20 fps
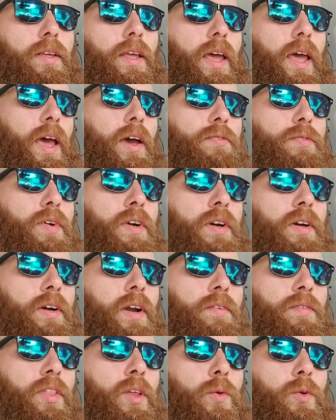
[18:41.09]
After
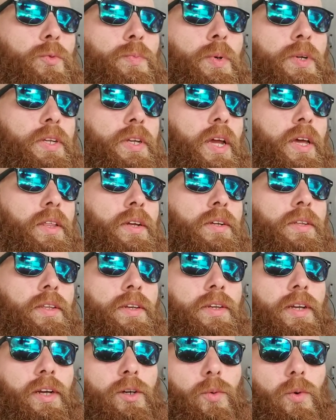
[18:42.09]
everything was put together, the
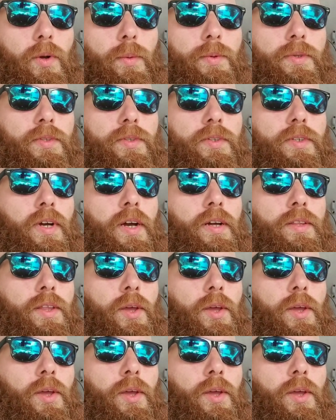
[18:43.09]
ductwork was installed,